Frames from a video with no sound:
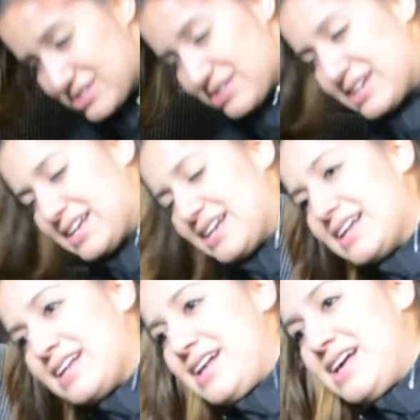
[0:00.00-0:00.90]
circuit.
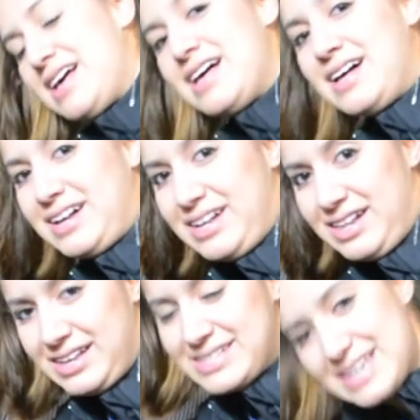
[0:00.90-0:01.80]

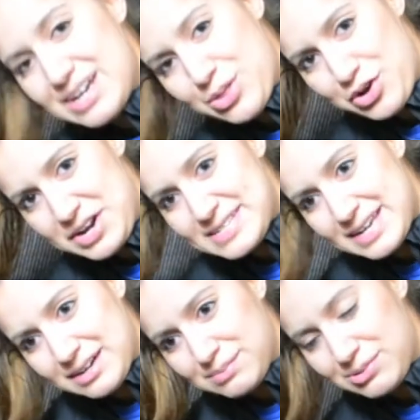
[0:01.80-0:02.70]
Let's take a thirty
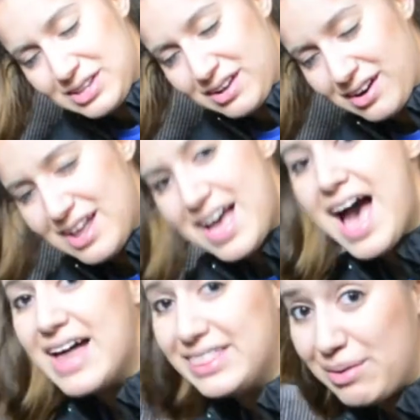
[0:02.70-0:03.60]
second breather,
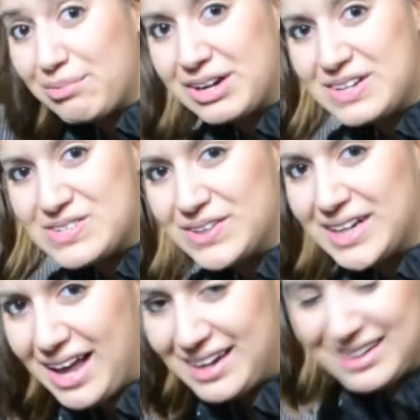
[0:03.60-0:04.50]
and then we're going to do it again.